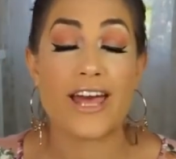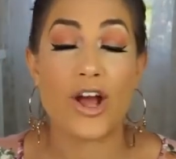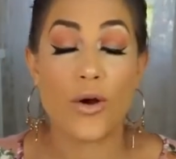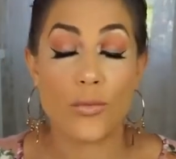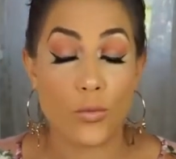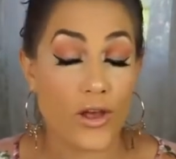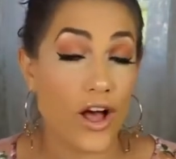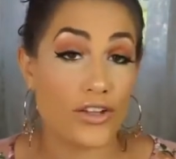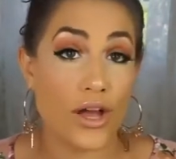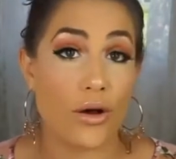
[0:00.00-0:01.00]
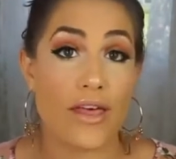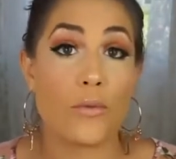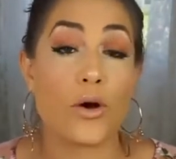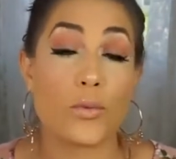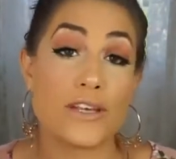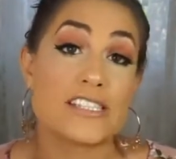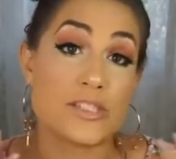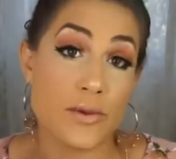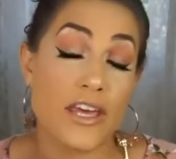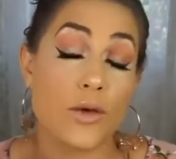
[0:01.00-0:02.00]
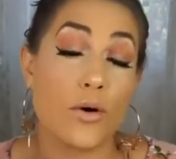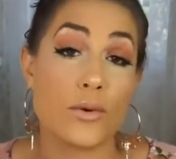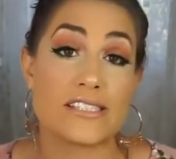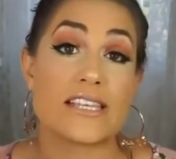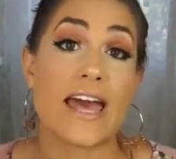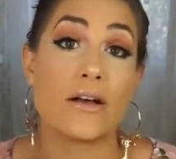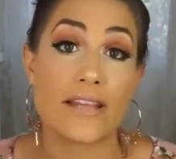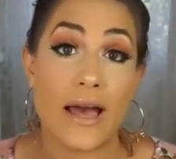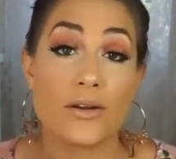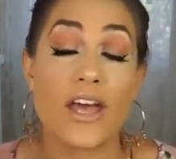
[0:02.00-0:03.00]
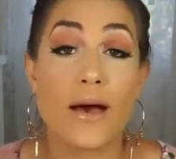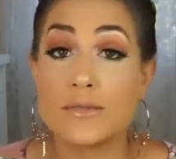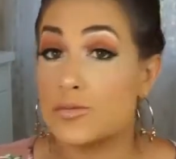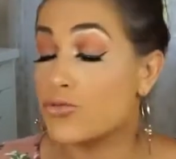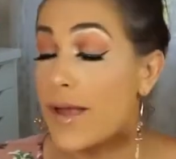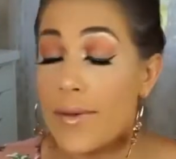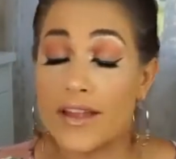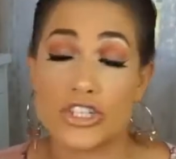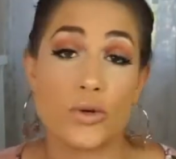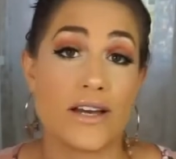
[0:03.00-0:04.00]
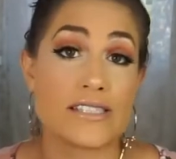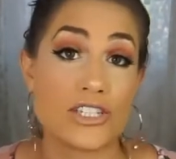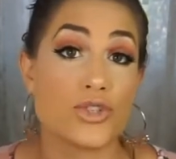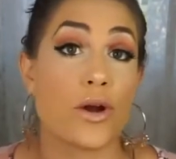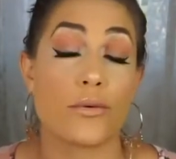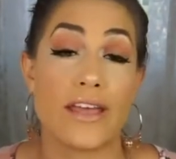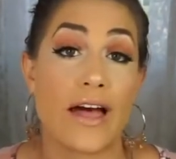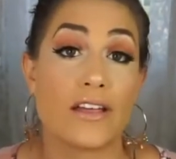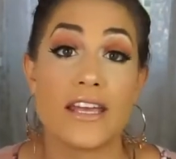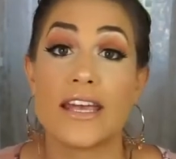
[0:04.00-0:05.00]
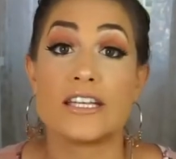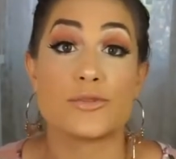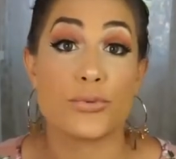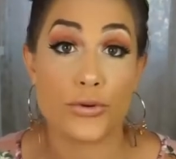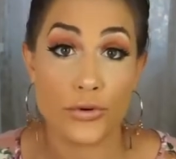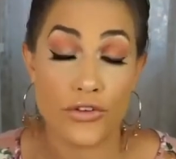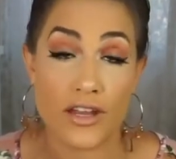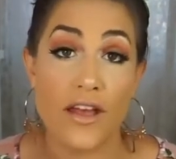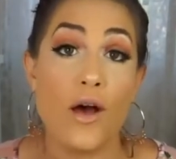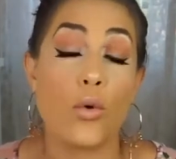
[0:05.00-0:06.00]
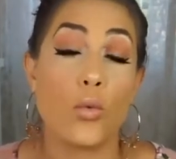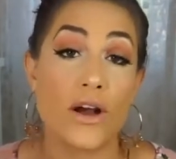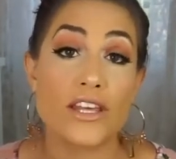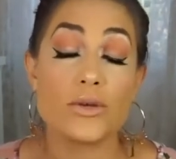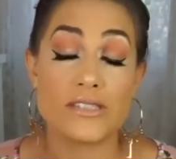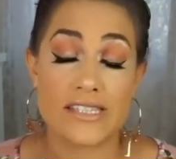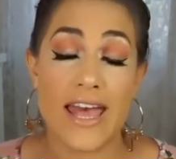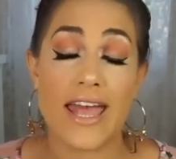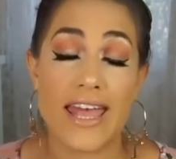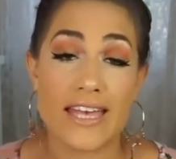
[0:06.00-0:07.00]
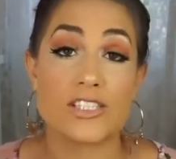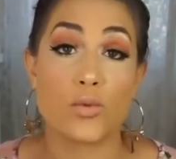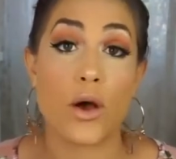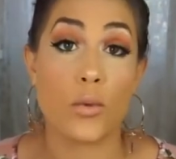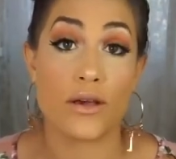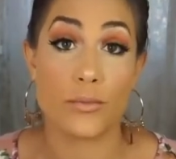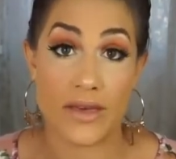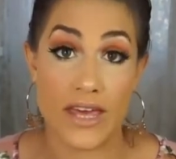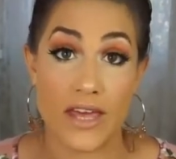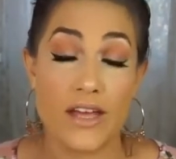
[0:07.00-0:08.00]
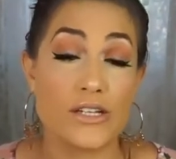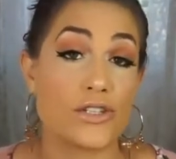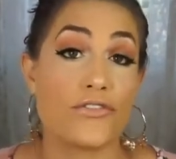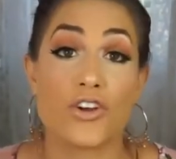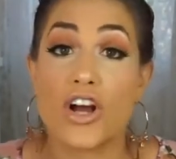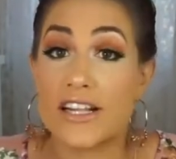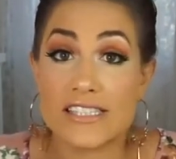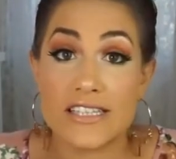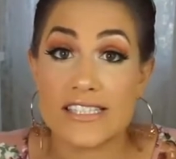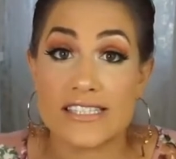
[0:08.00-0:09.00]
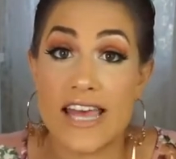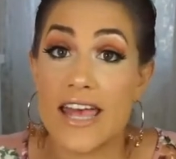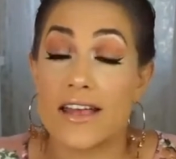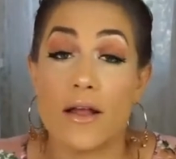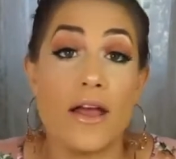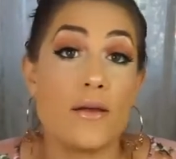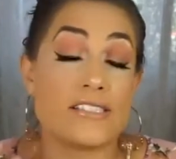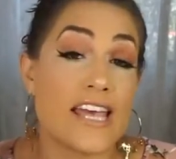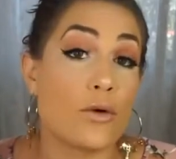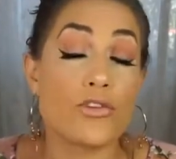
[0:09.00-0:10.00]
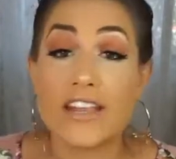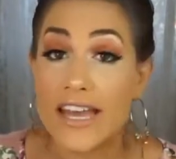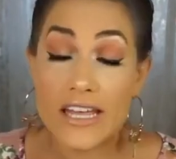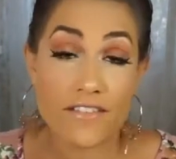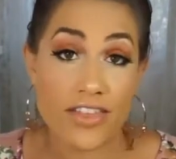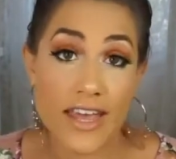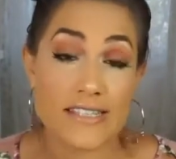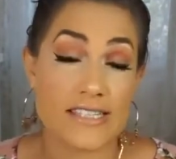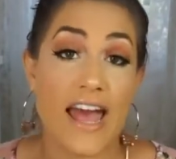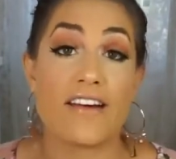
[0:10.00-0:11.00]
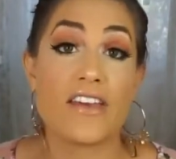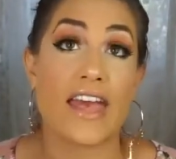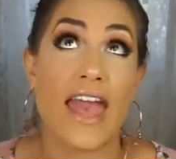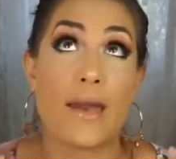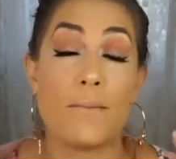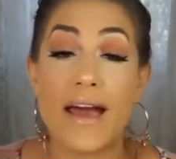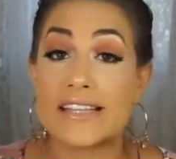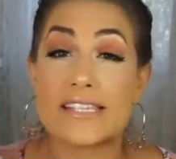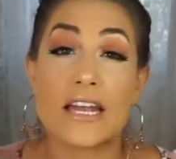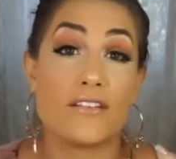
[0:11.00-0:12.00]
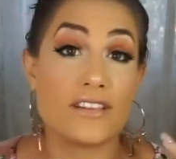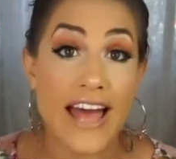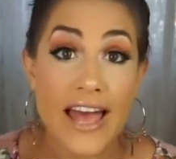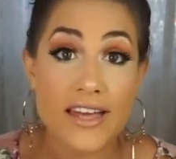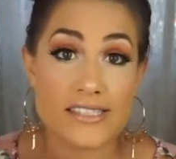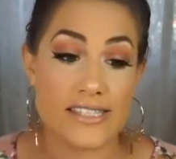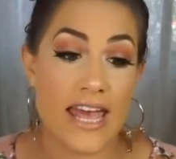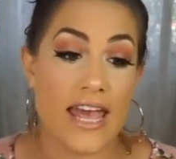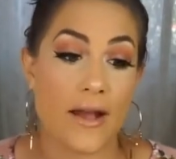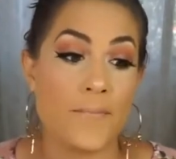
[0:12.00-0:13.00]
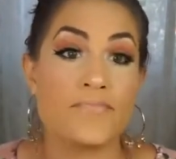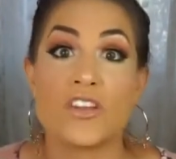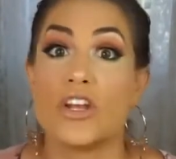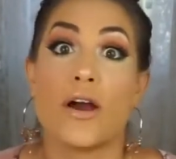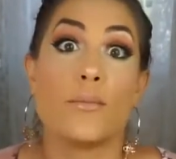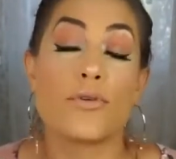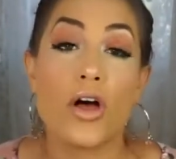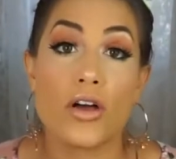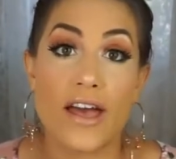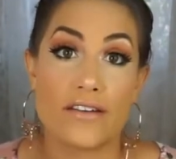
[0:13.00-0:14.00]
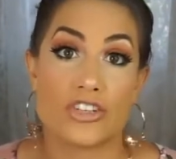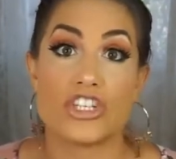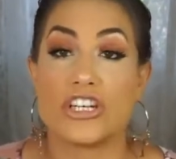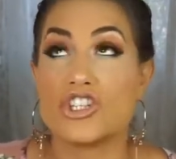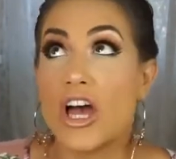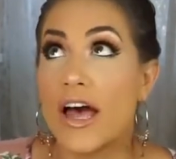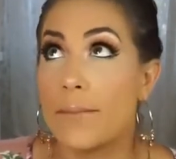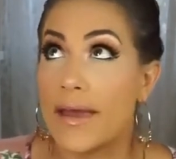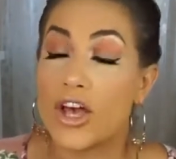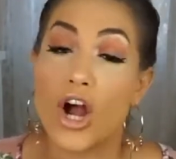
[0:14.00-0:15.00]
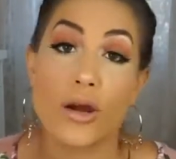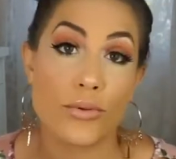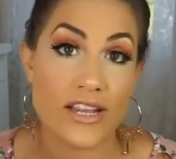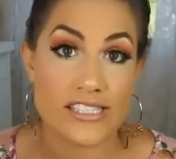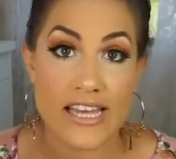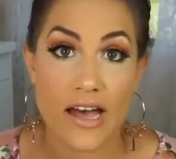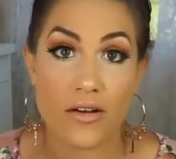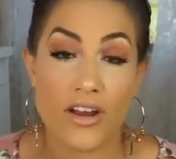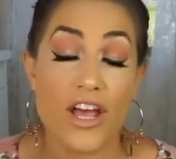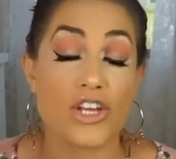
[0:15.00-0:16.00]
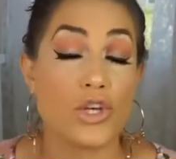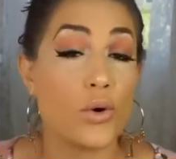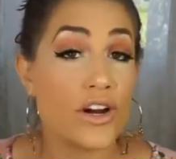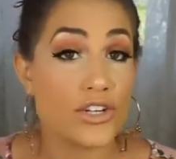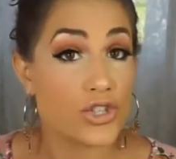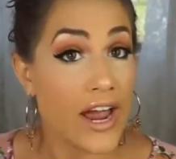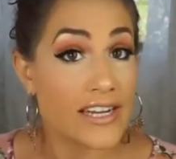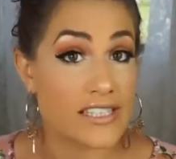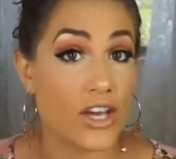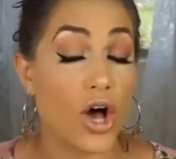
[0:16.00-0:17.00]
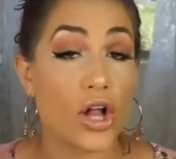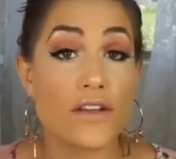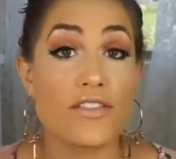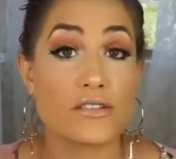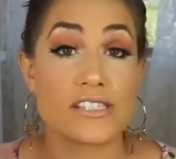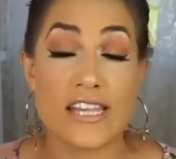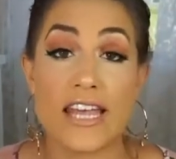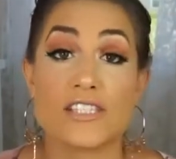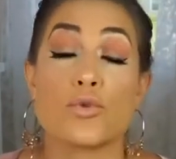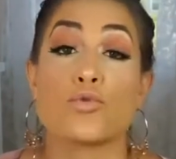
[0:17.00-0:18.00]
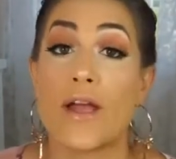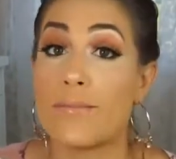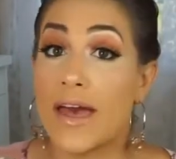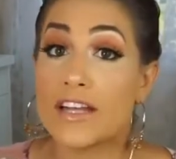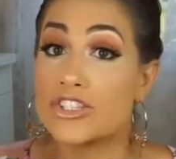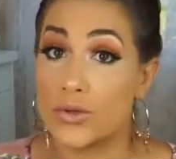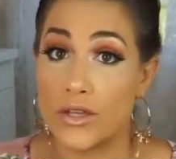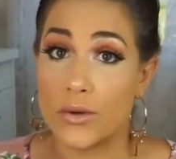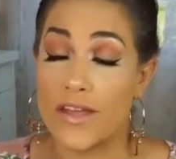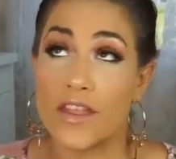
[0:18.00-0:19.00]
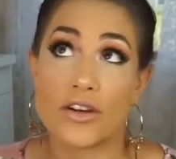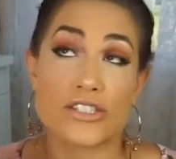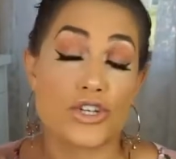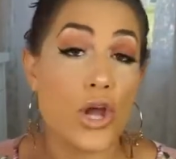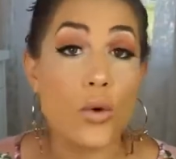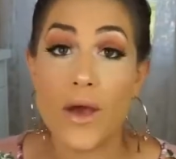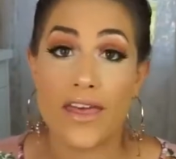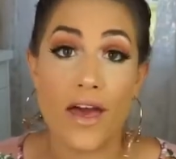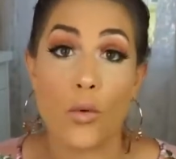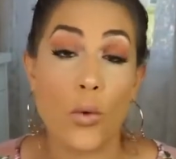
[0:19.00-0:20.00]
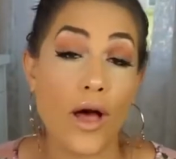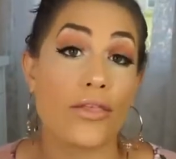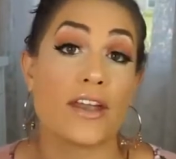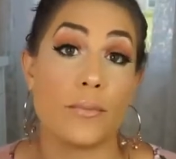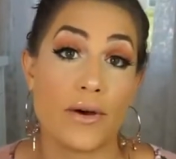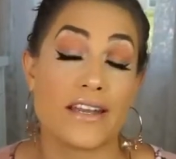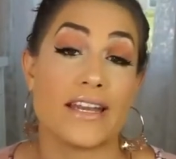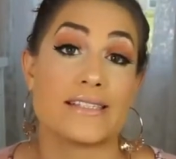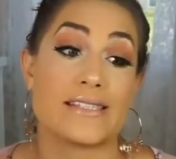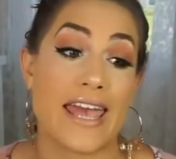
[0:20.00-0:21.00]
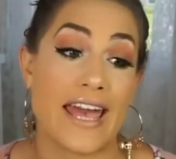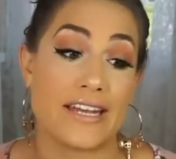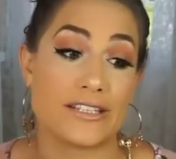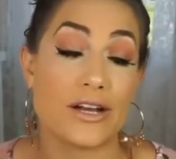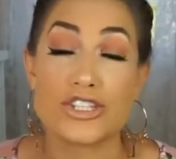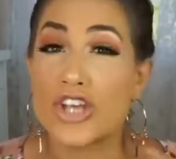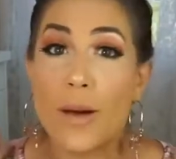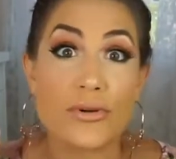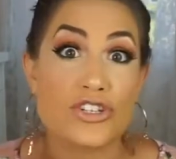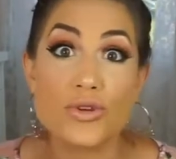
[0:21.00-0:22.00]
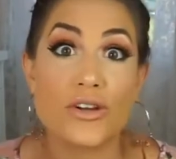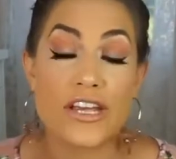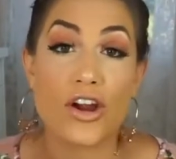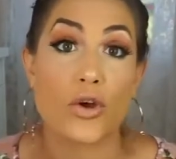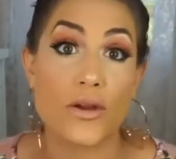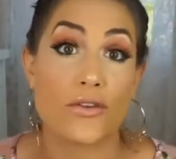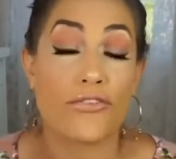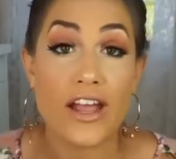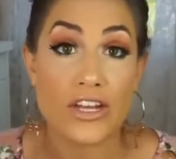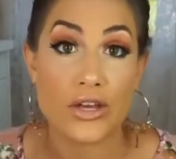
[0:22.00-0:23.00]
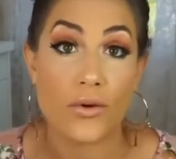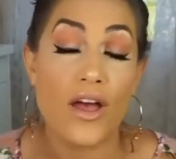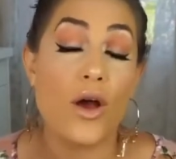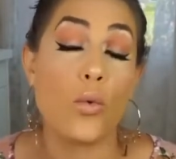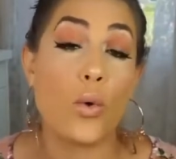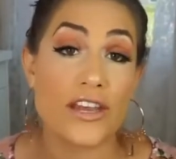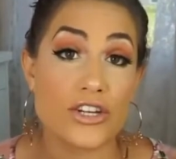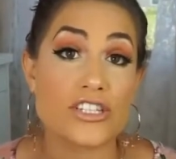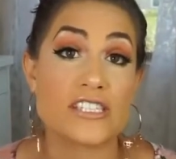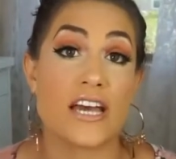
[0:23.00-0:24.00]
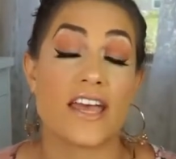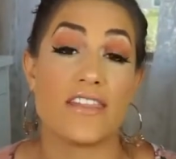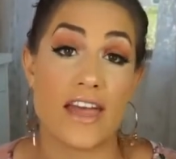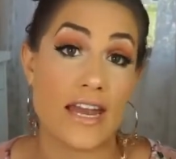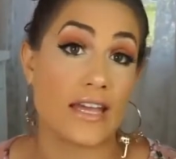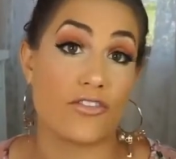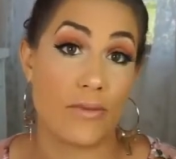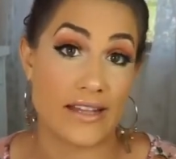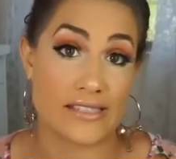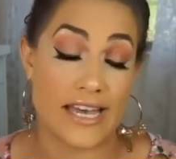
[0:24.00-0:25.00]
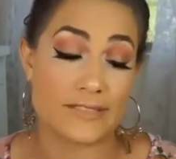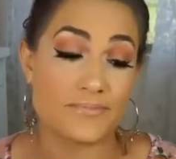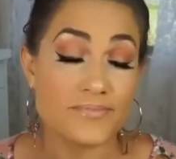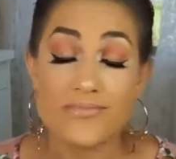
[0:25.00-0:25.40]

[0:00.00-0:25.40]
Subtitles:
And we all know that what we speak, what we say out loud comes right back to us into our reality. It is proven. What you say is what will be. So if you're constantly saying really negative things and having a mindset of lack, saying, you know, I'm broke, I have a shitty job, my car breaks down, you are attracting all of those things right back to you. And there is no way that wealth and abundance and just opportunity are going to find you when you're stuck in that negative mindset.